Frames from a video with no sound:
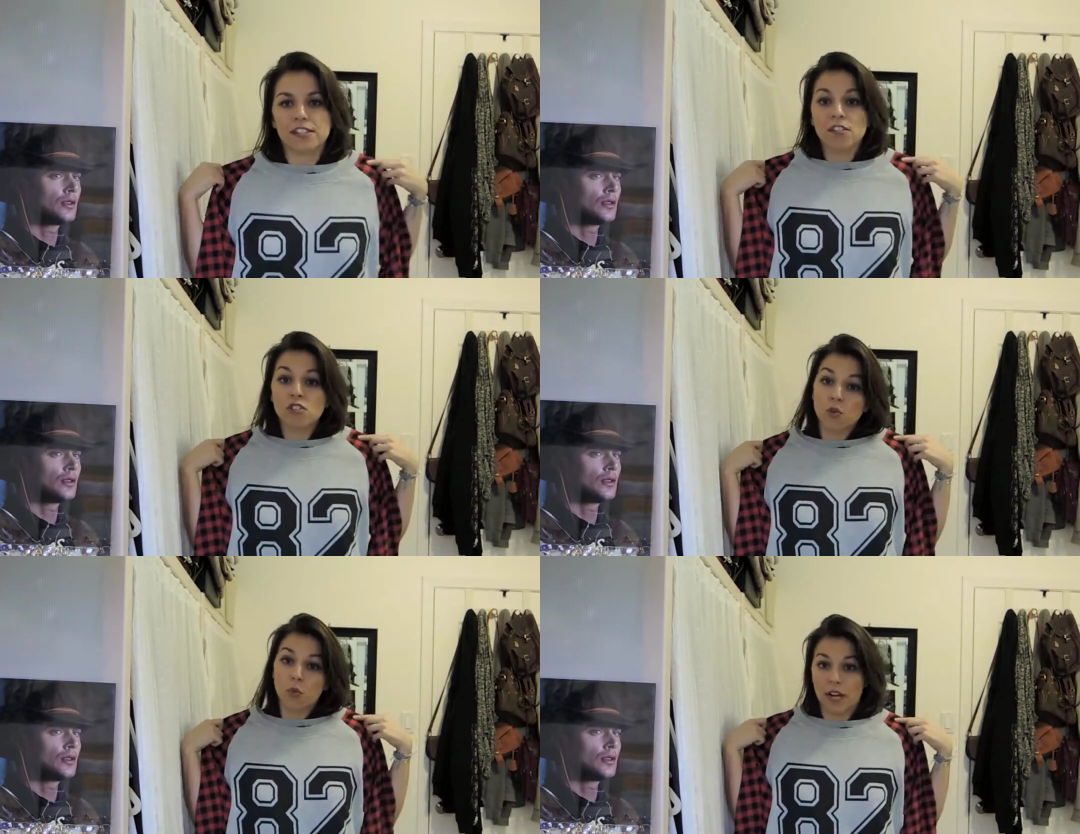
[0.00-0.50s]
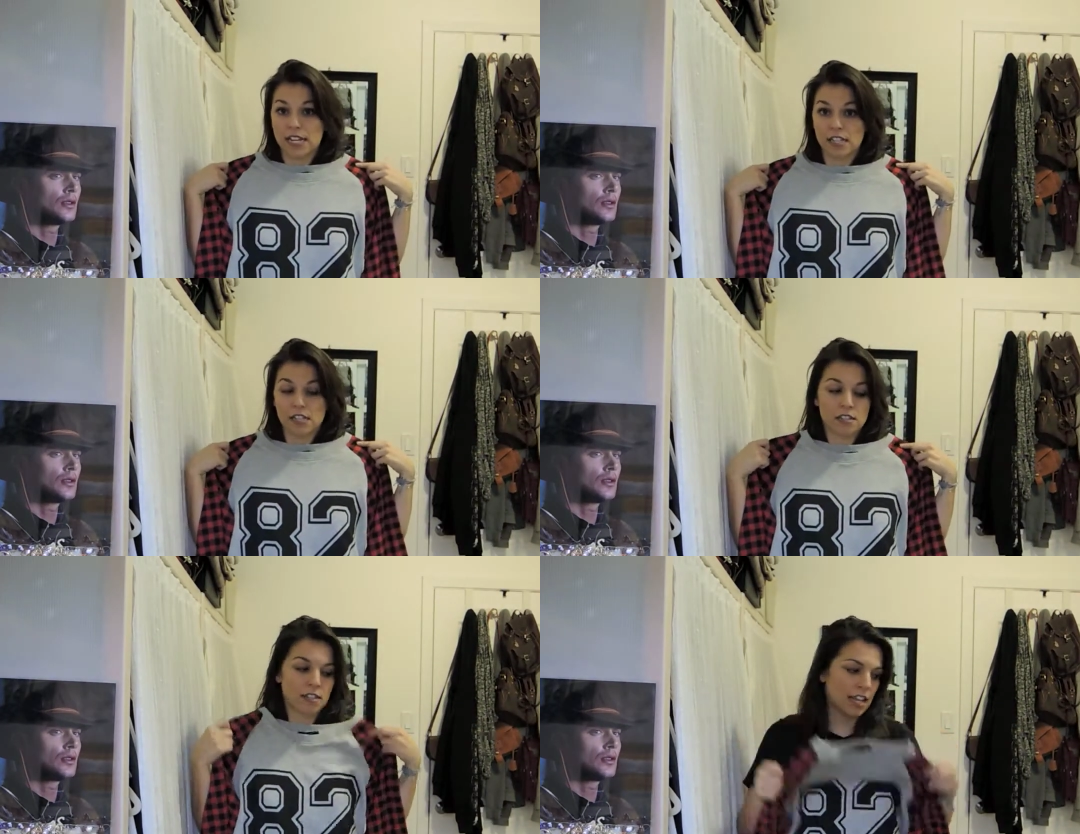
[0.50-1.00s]
Speaker 1: this
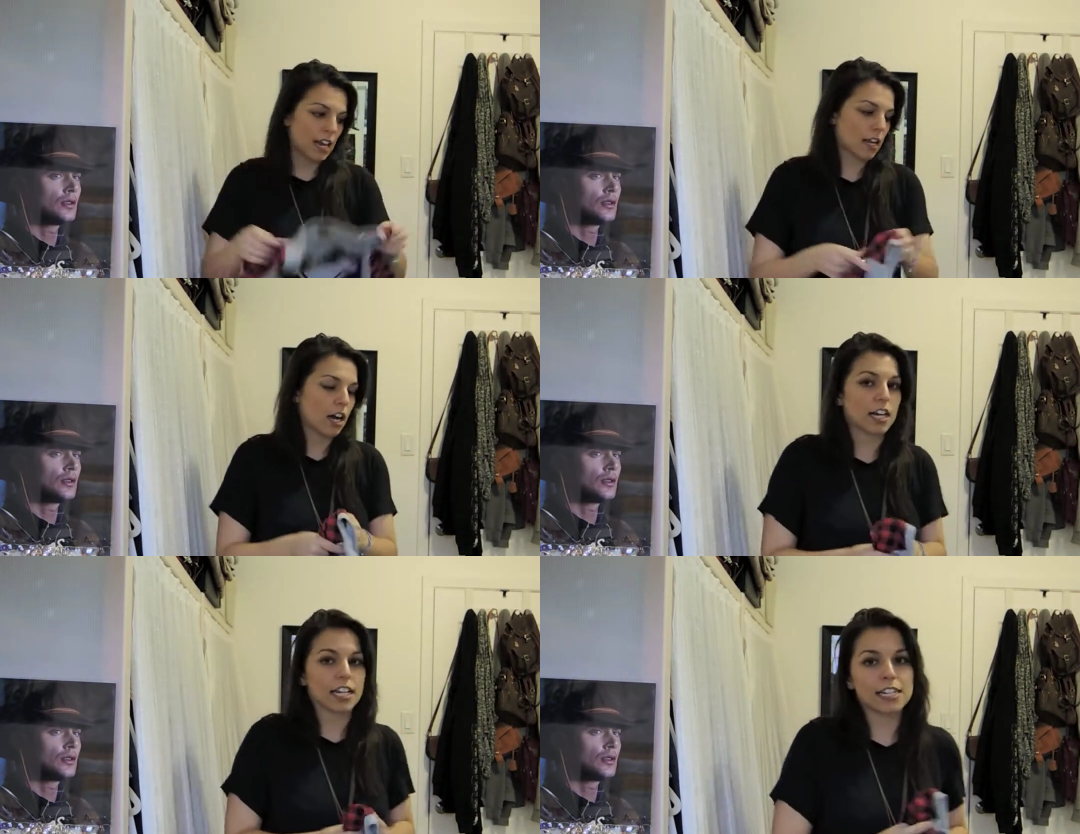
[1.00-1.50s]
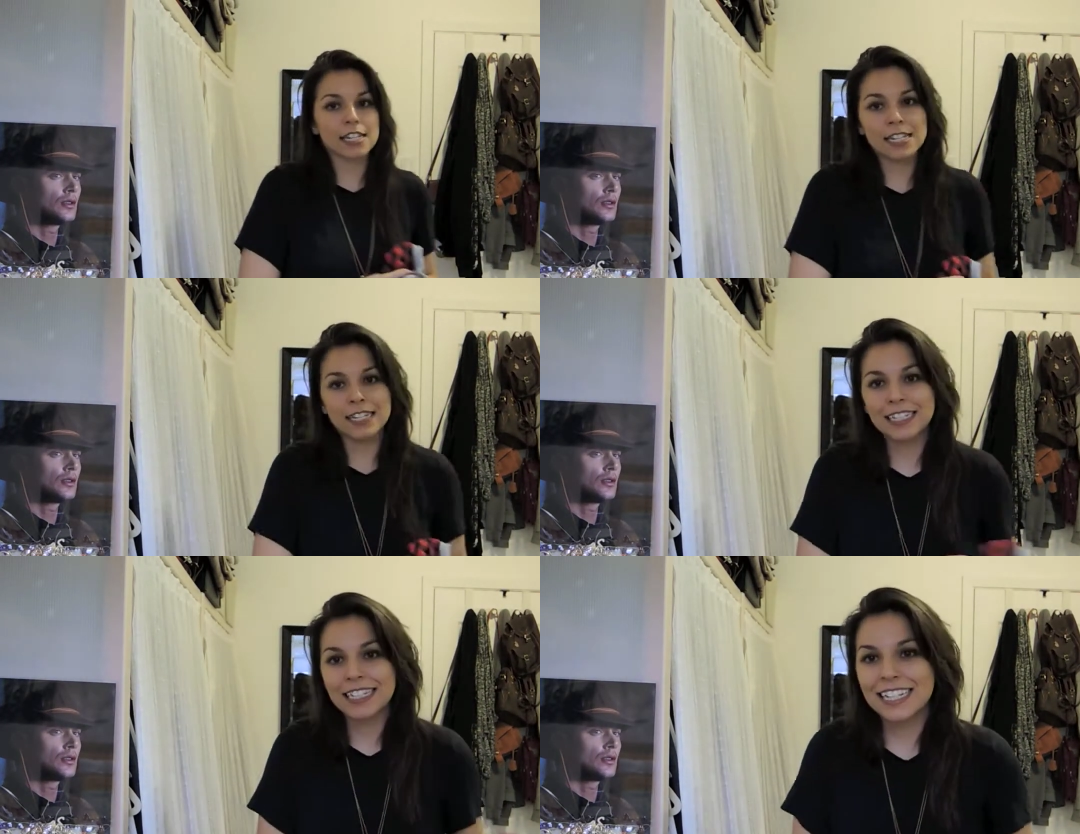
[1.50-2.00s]
twice, and I got
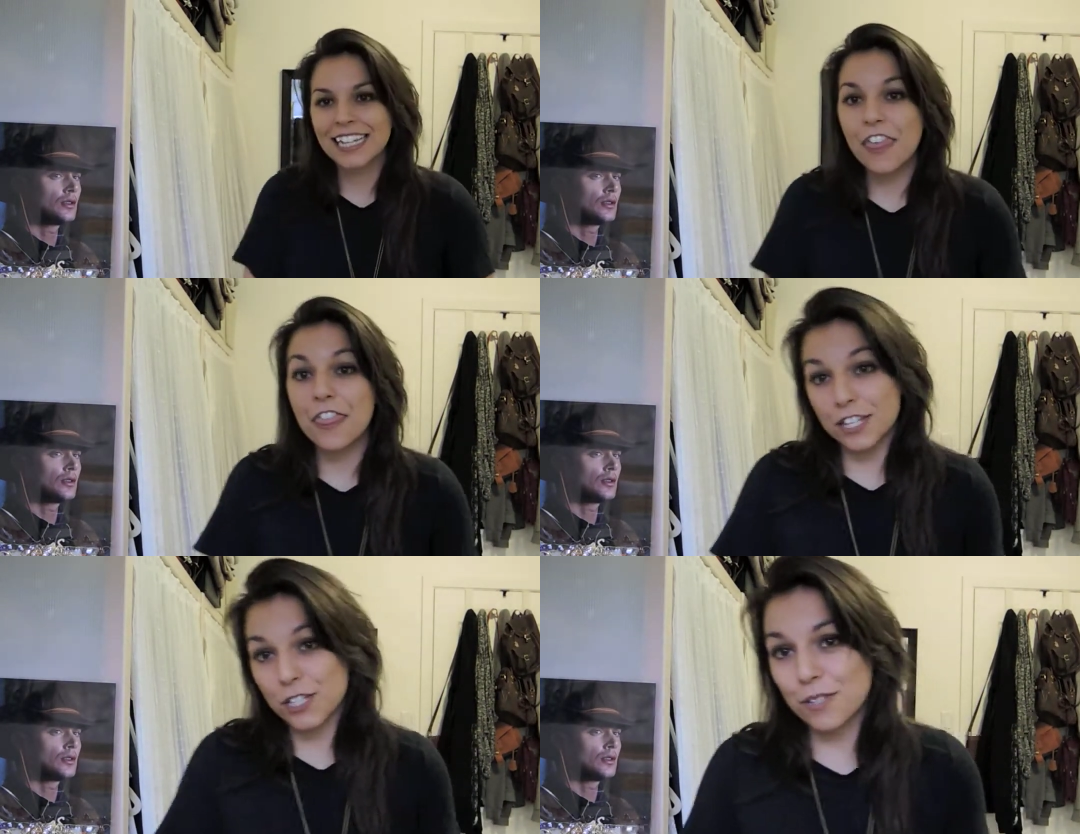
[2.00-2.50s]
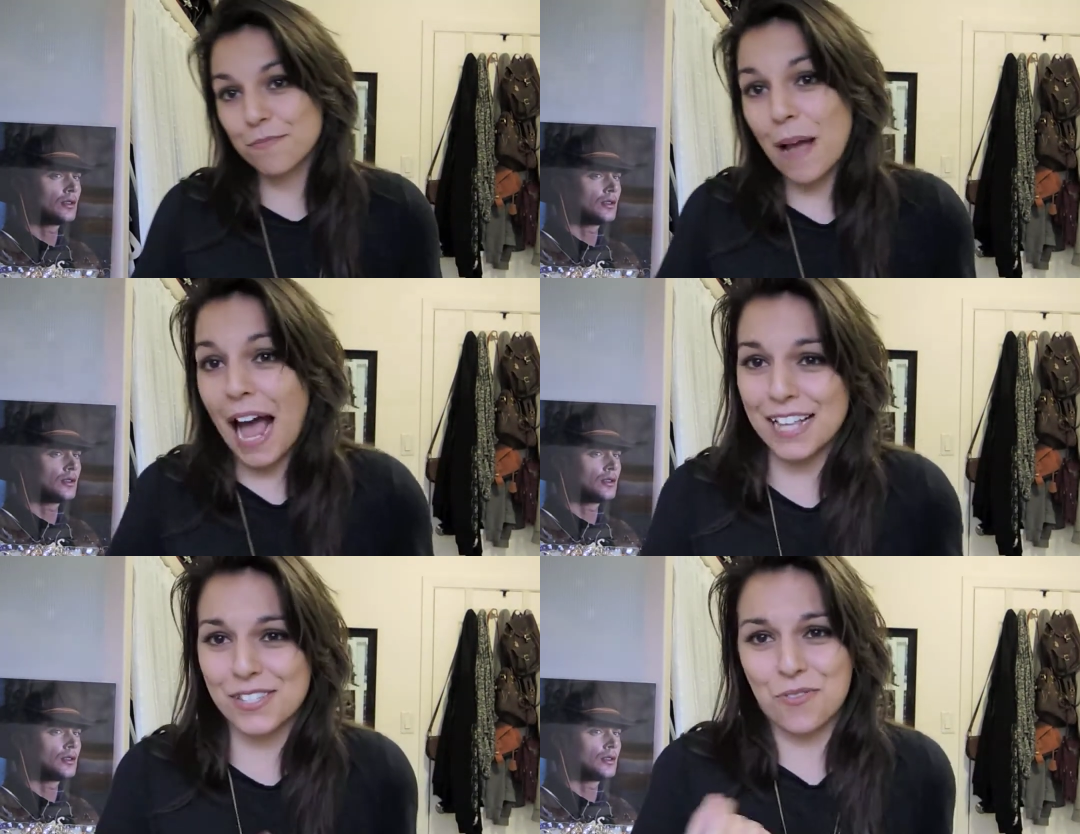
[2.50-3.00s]
it this
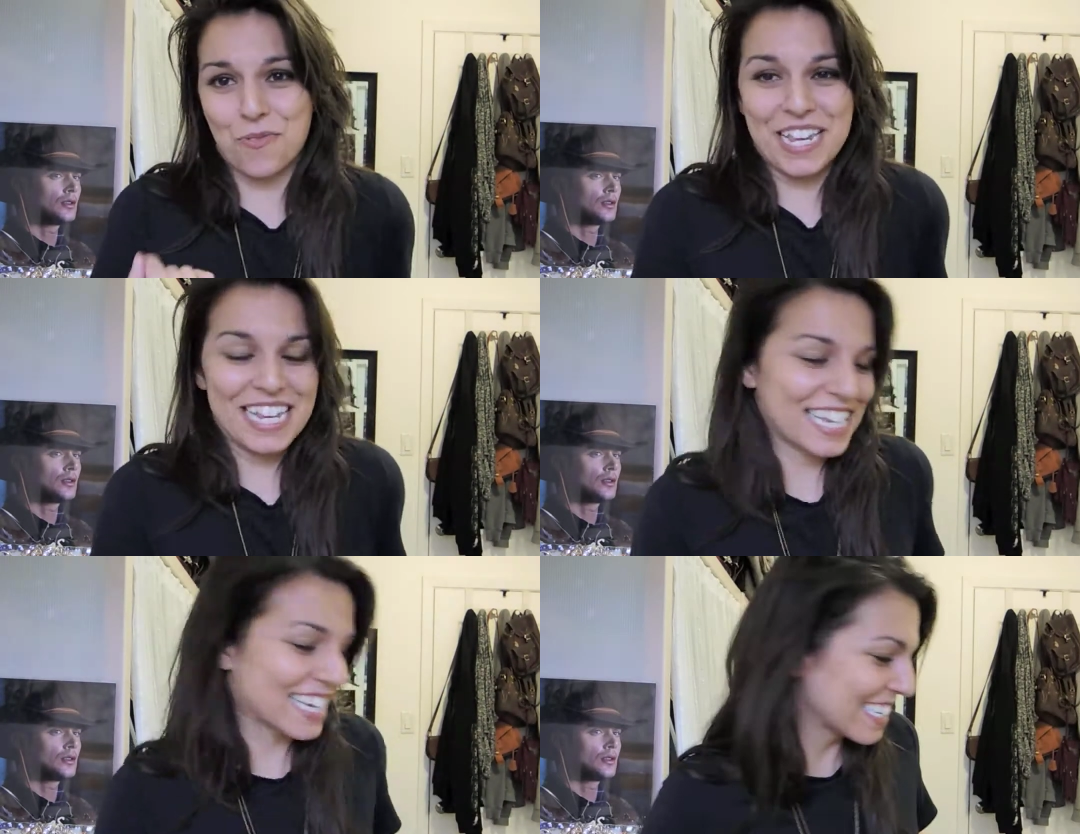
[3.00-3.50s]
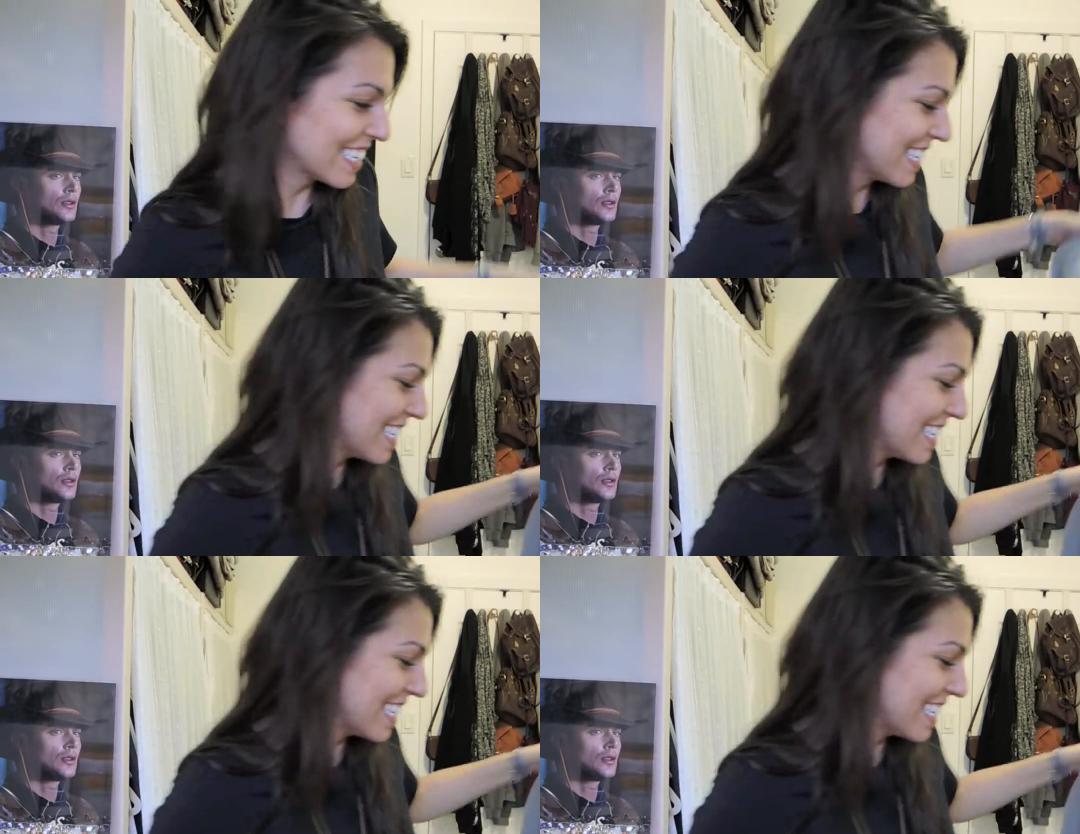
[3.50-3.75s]
past week.